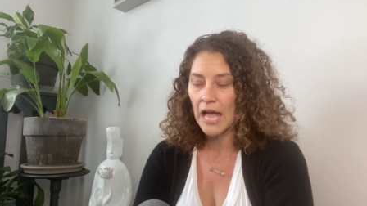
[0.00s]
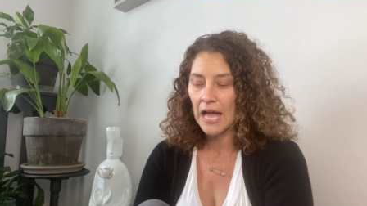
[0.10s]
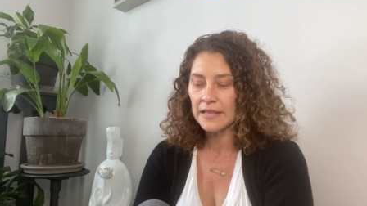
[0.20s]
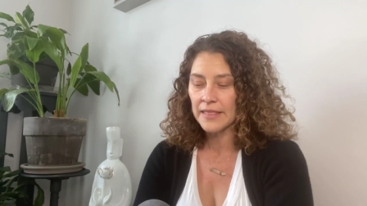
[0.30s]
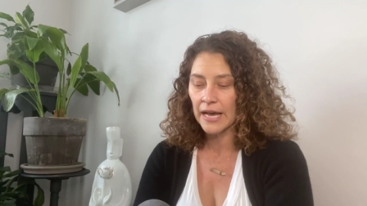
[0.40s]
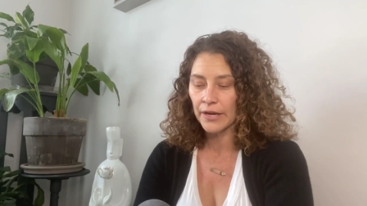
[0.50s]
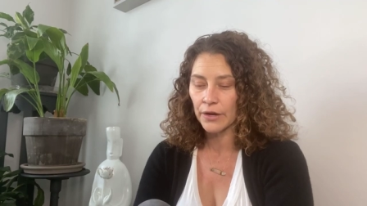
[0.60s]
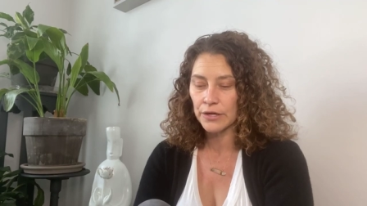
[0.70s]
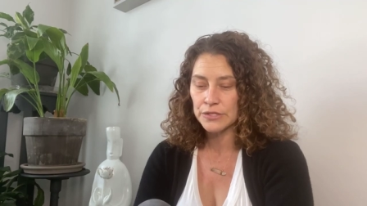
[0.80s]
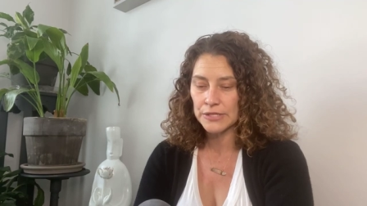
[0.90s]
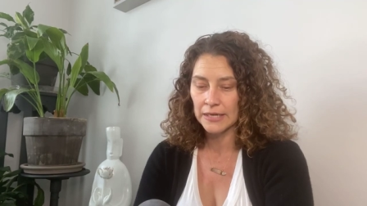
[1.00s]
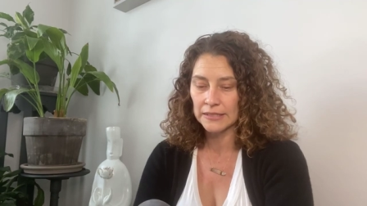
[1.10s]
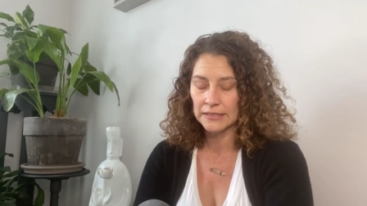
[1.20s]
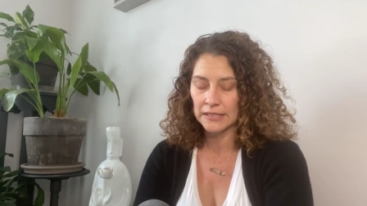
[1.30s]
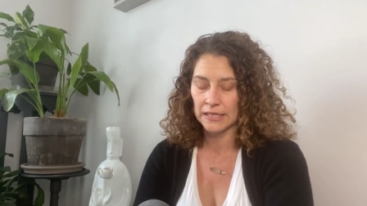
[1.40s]
and that our
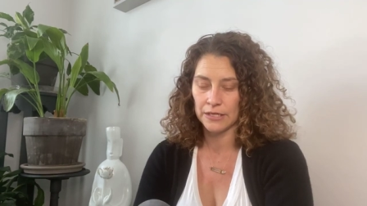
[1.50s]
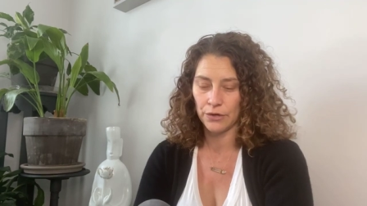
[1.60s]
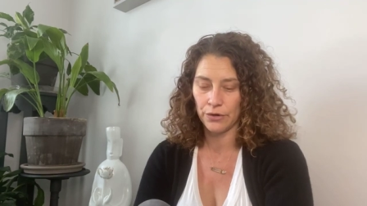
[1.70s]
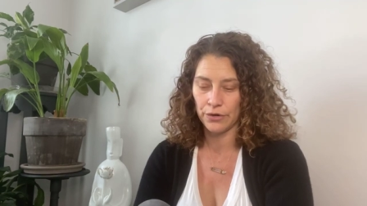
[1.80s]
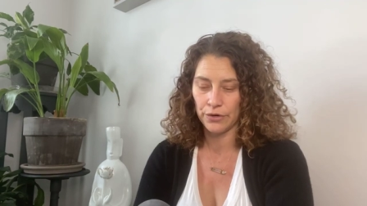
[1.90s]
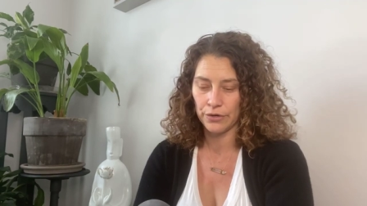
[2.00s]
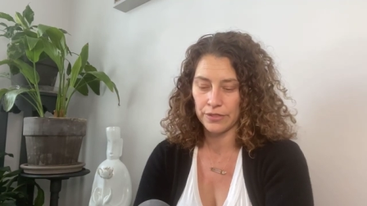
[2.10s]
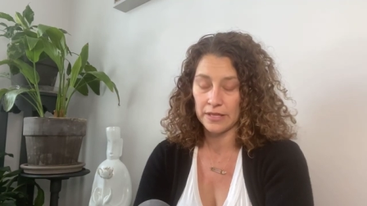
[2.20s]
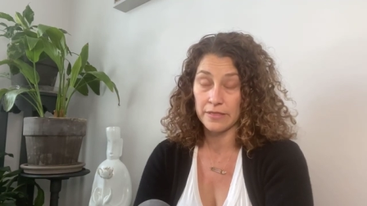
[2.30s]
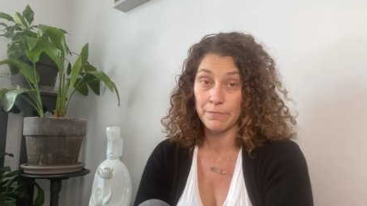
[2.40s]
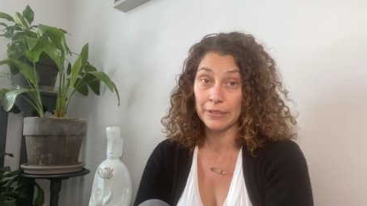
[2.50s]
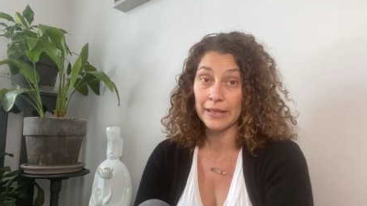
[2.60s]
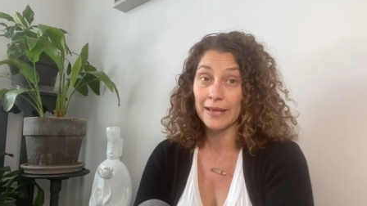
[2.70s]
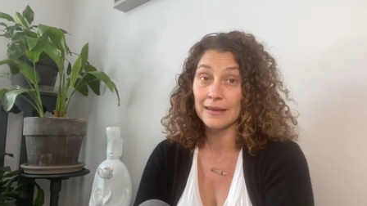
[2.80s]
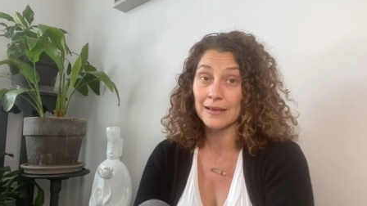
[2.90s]
sun and earth and the
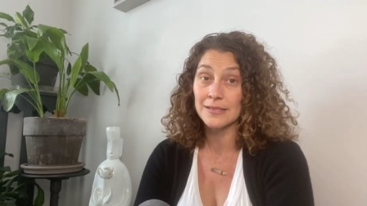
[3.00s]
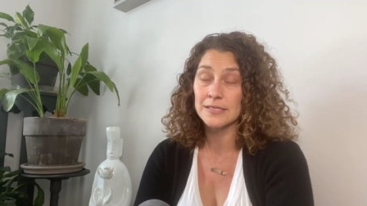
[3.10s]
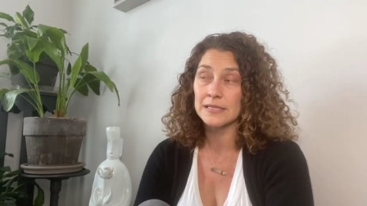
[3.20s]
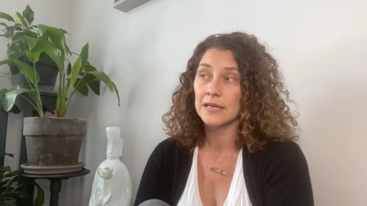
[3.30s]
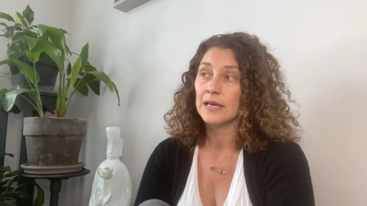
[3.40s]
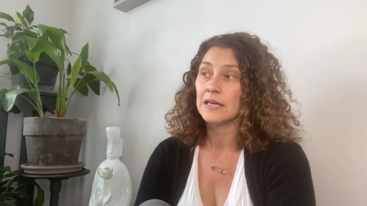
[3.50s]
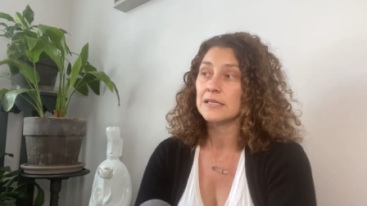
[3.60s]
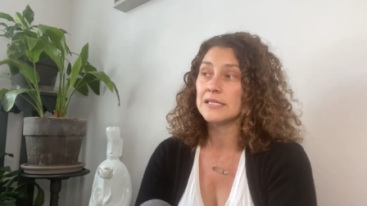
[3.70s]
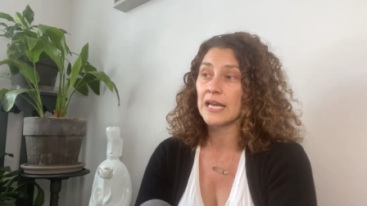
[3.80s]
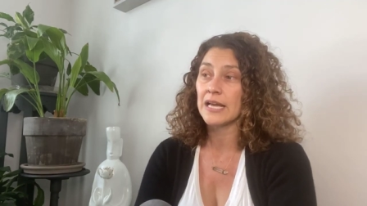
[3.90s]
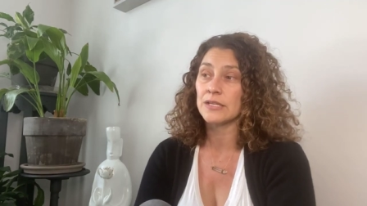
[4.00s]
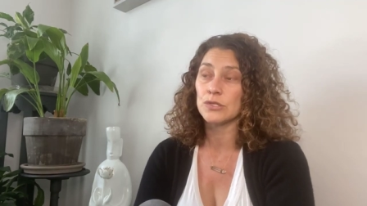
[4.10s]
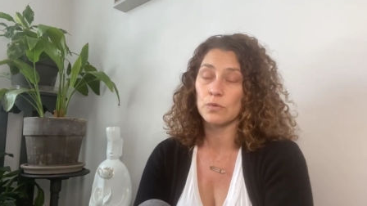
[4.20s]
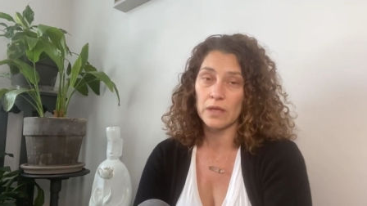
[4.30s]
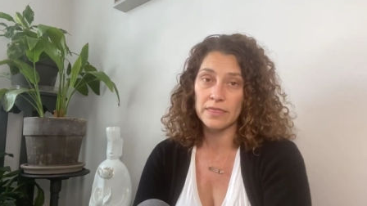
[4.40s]
planets dance
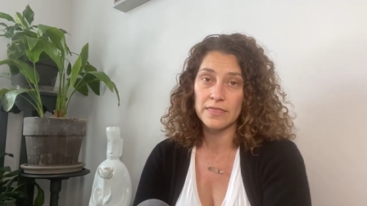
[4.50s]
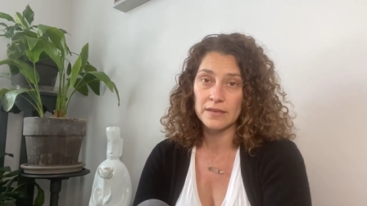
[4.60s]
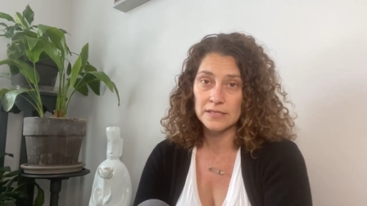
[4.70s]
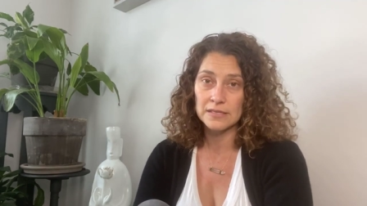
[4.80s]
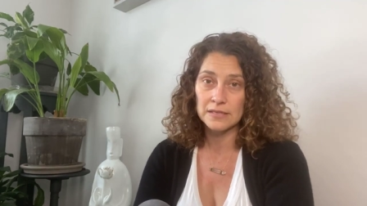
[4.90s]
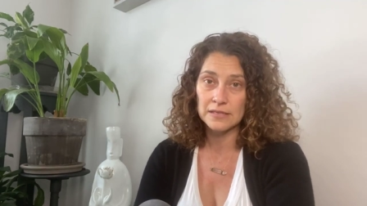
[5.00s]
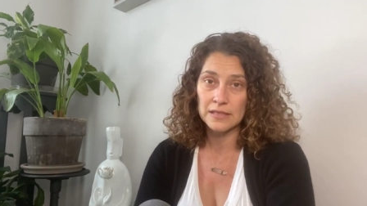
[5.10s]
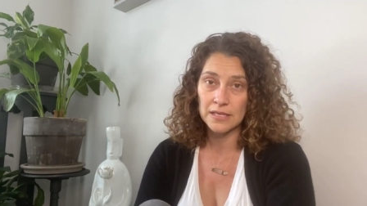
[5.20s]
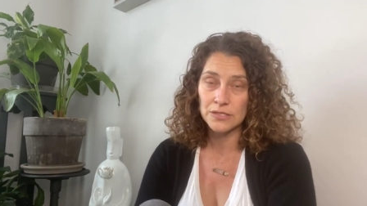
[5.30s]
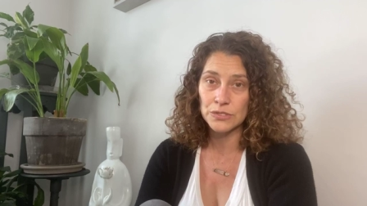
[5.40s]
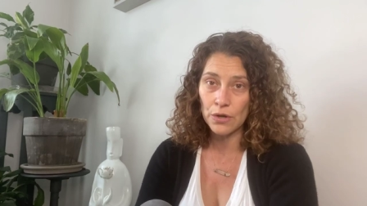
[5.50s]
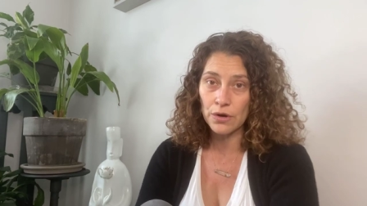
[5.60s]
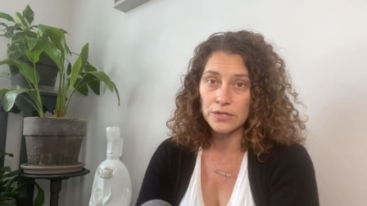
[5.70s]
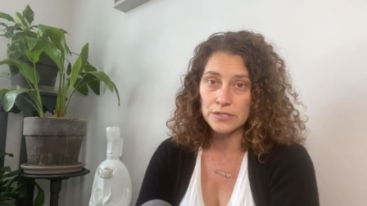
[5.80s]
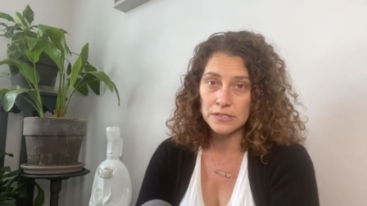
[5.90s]
with these
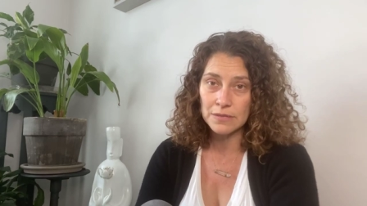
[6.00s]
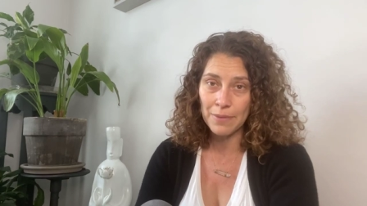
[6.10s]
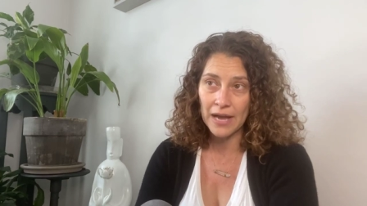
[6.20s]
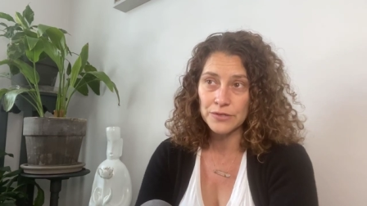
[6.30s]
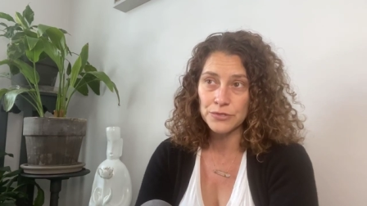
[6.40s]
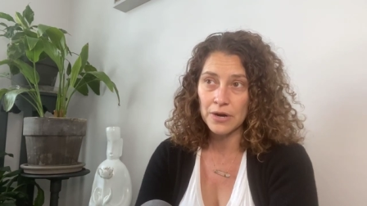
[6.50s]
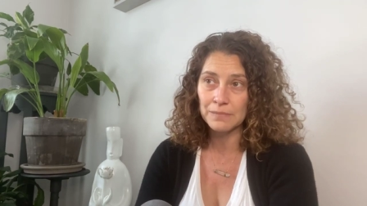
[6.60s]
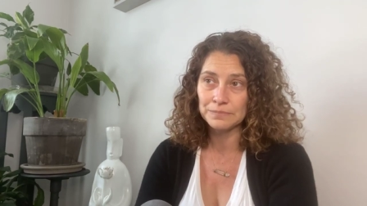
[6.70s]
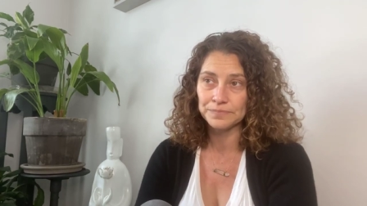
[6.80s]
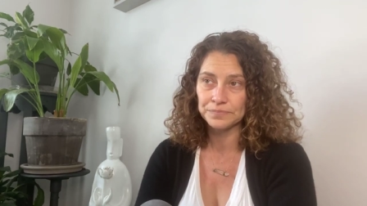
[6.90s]
stars as the backdrop.